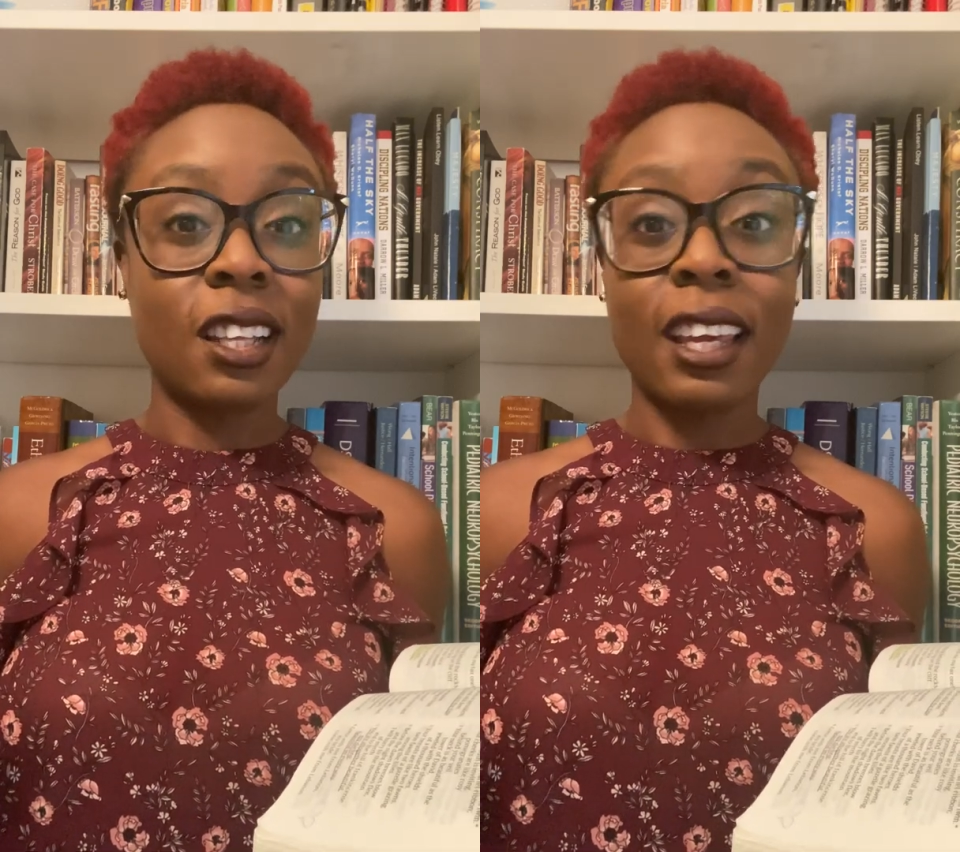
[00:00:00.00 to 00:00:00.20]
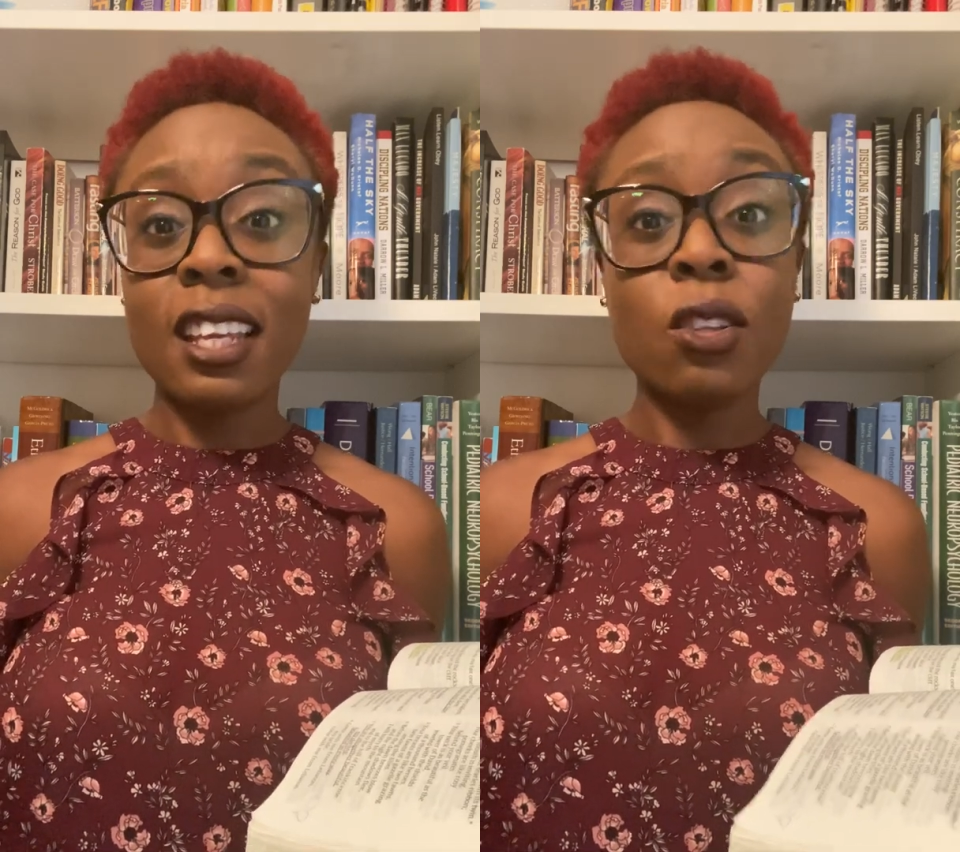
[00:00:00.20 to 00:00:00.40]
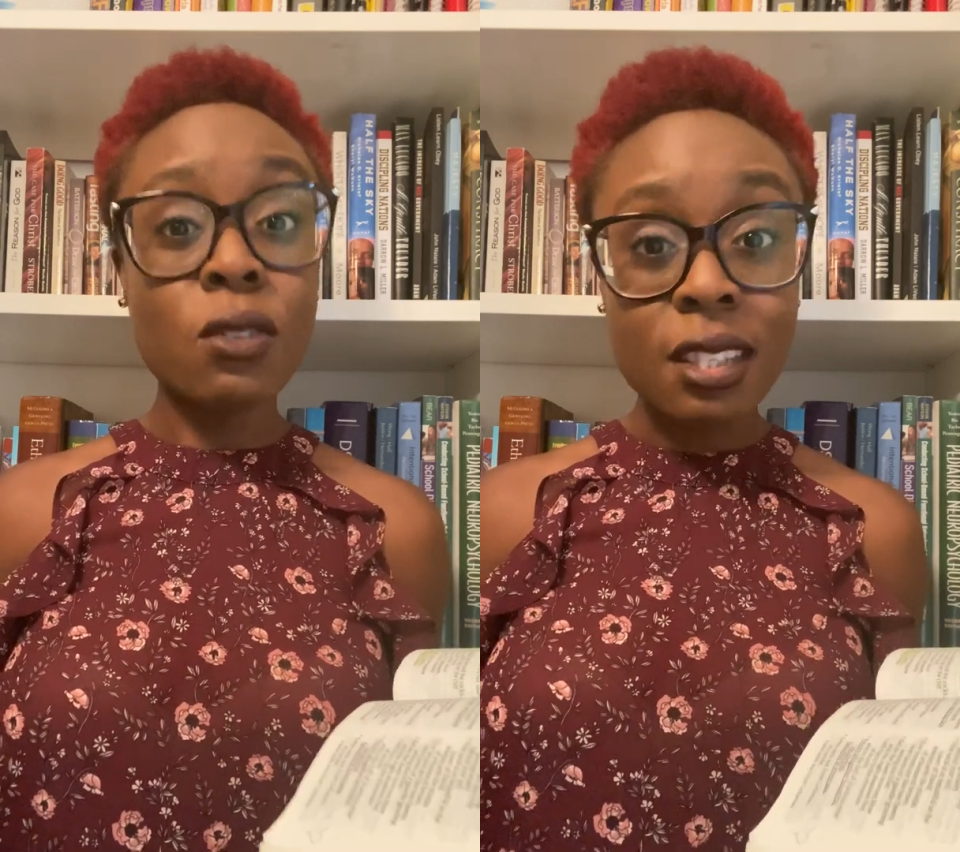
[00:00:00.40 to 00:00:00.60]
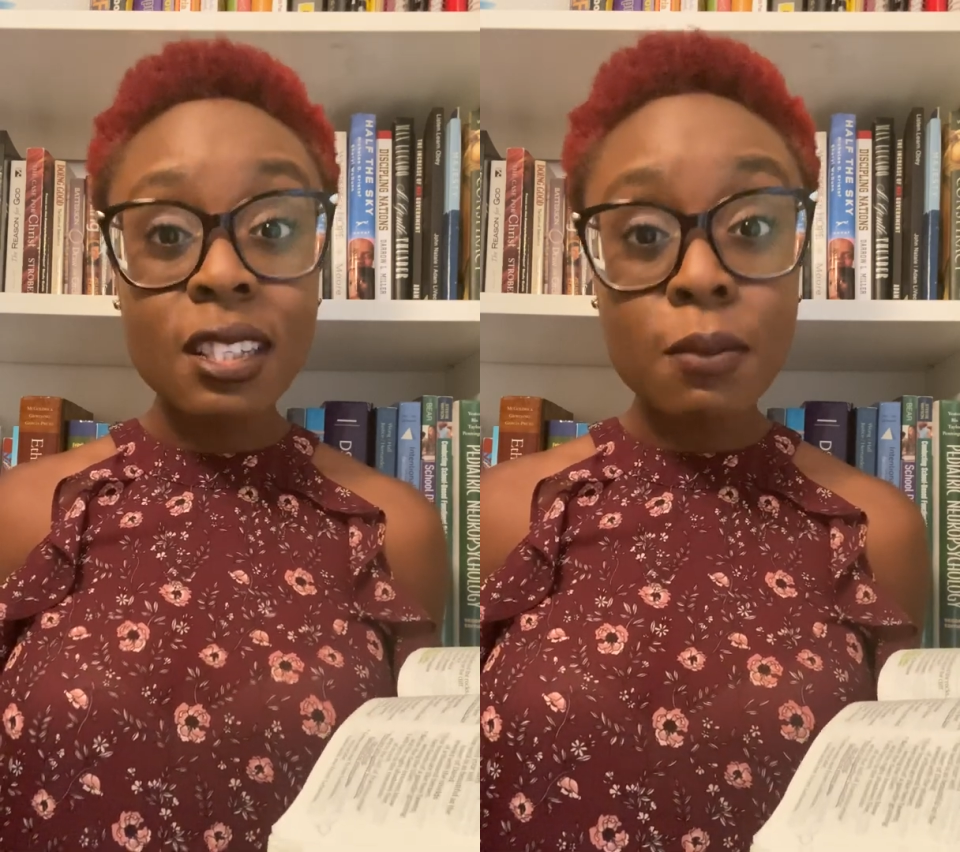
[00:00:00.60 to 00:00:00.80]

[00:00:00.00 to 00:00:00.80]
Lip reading: like, he loses his